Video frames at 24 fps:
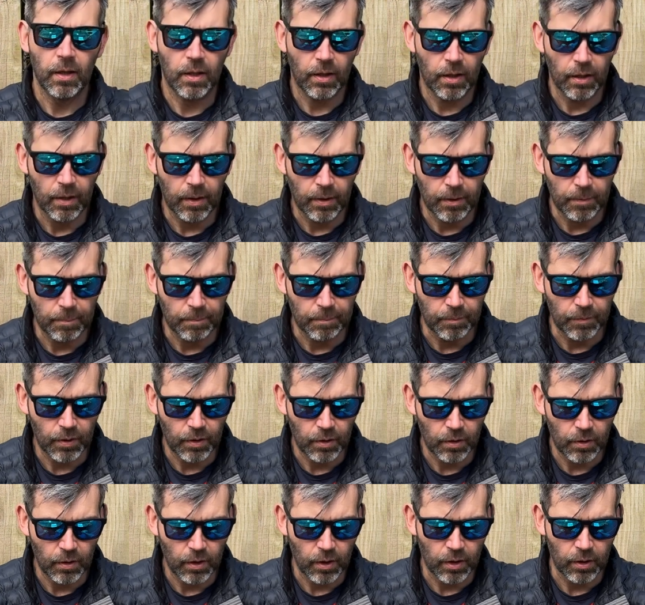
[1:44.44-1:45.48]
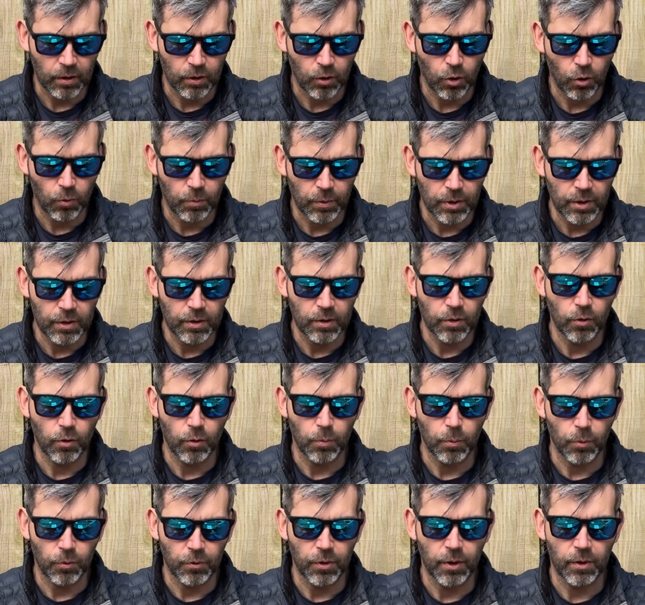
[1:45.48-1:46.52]
common in
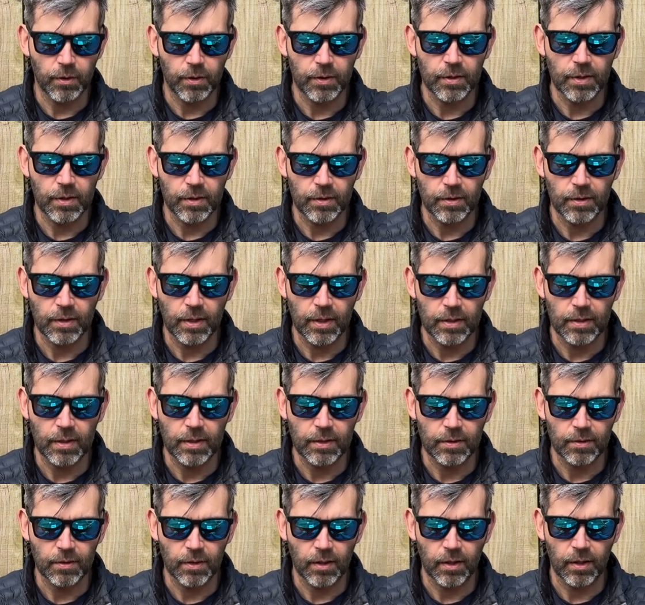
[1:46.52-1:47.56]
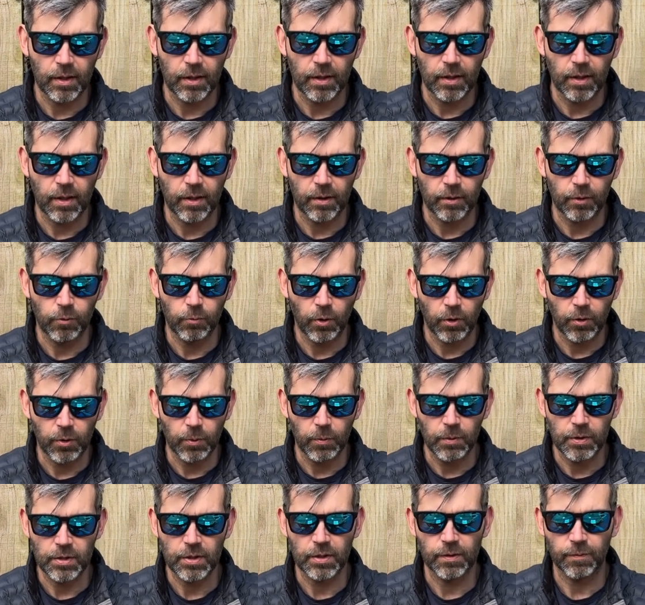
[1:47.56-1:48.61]
Europe, although it is growing,
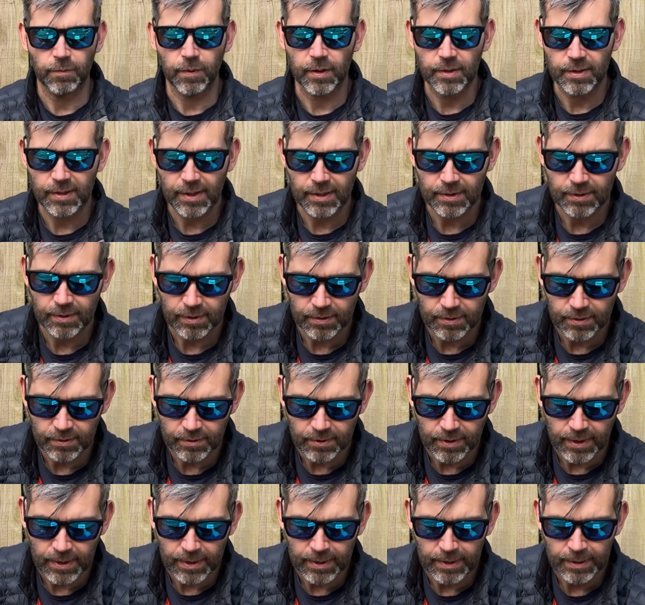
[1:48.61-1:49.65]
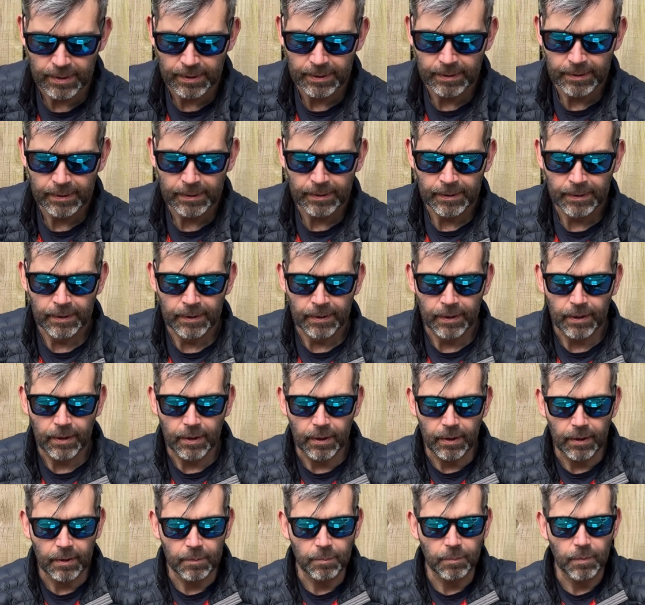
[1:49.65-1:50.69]
which is fantastic to see.
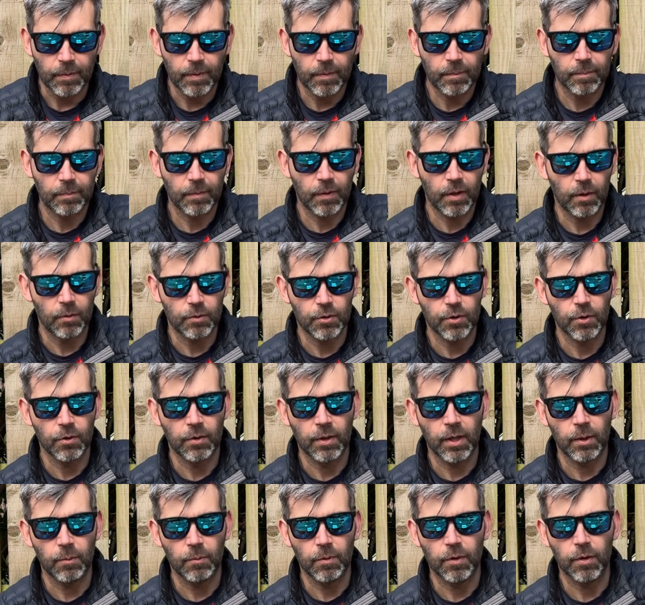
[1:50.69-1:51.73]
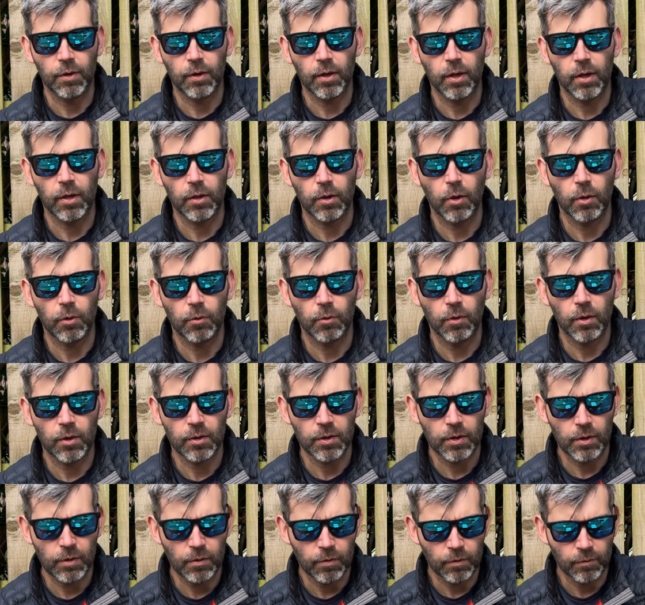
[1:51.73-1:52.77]
I was doing that with
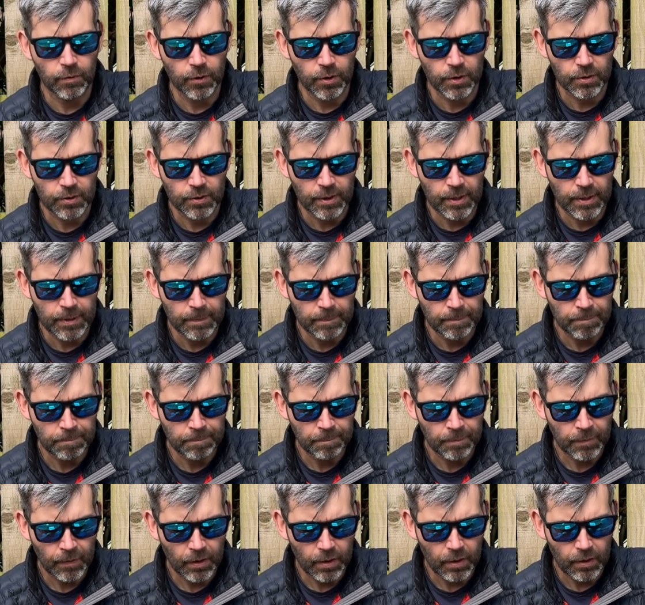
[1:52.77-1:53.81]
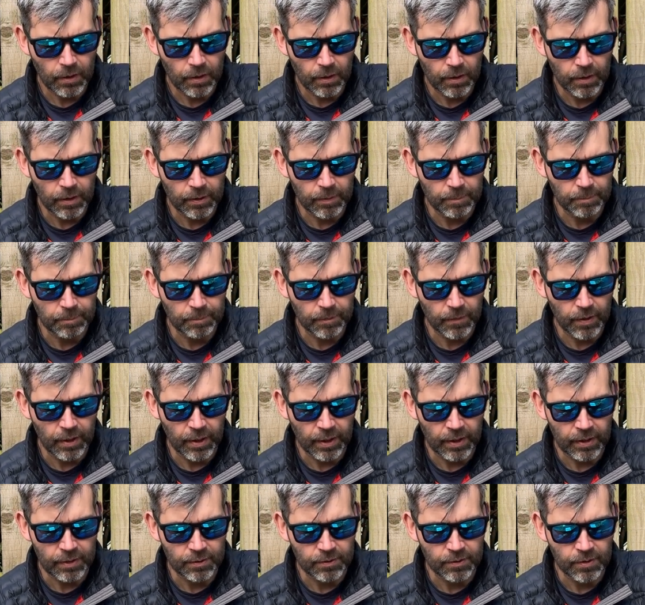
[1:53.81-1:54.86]
Colorado University. And
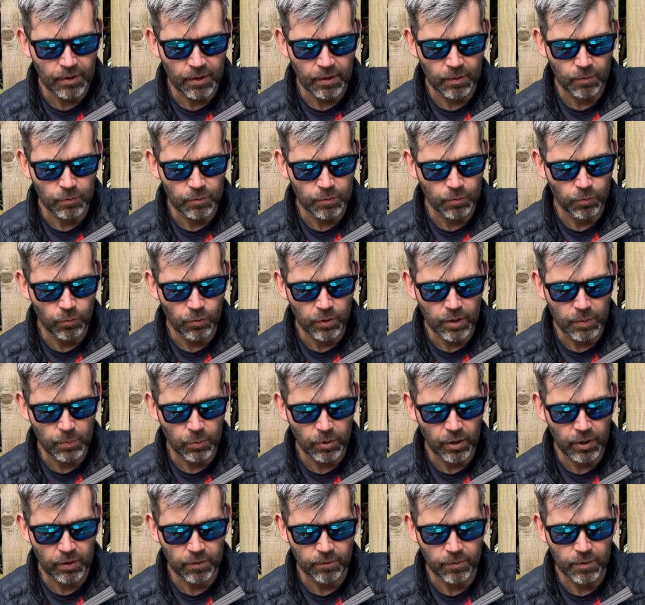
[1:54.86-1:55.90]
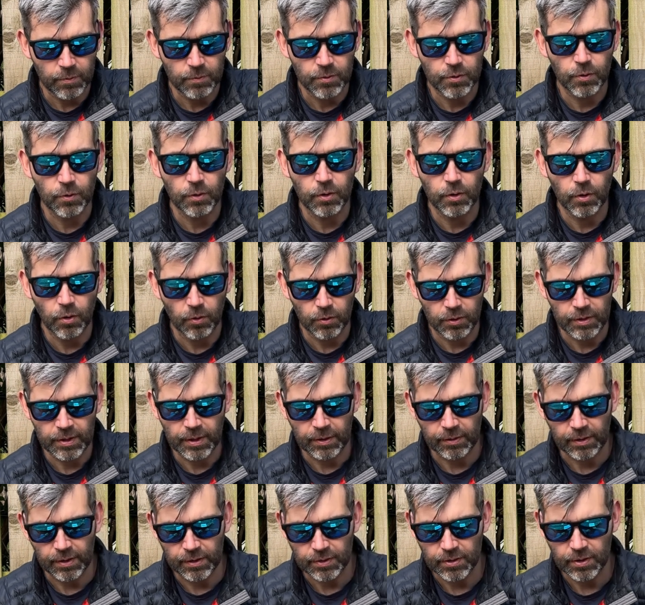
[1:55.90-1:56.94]
was really proud of it. It was during
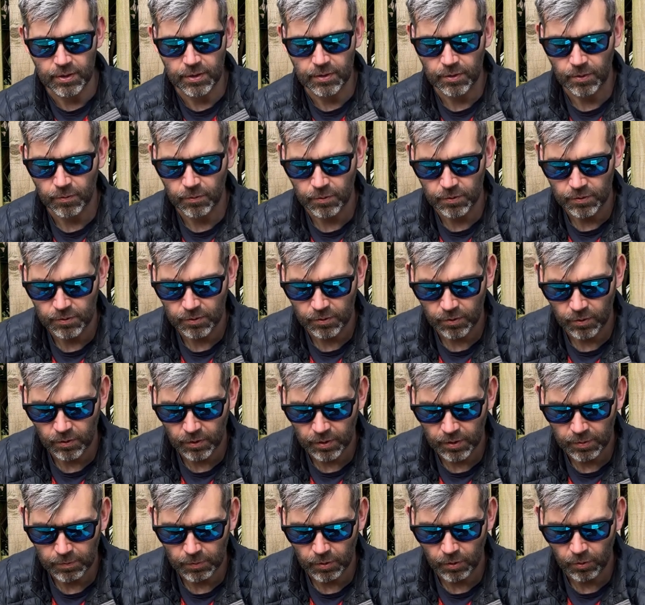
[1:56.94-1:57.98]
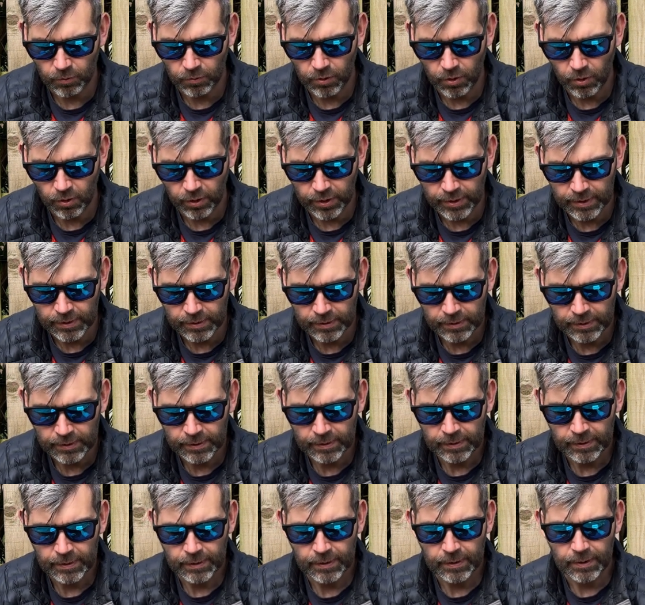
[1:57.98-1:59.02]
lockdown actually, so it was online,
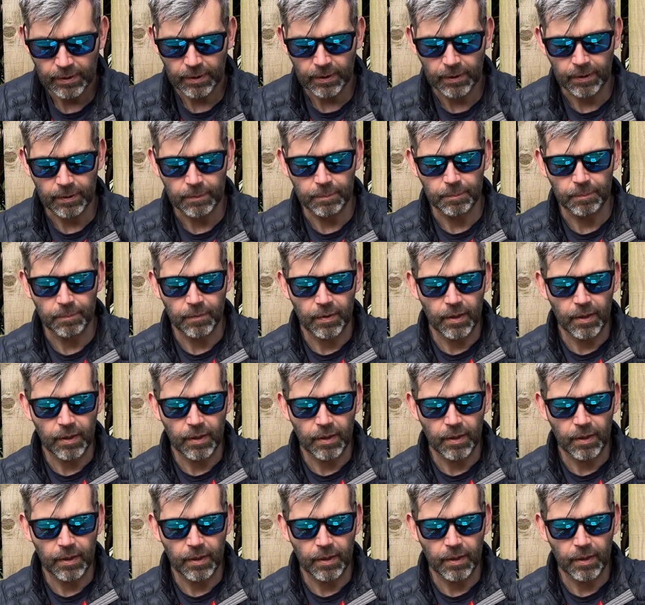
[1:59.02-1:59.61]
and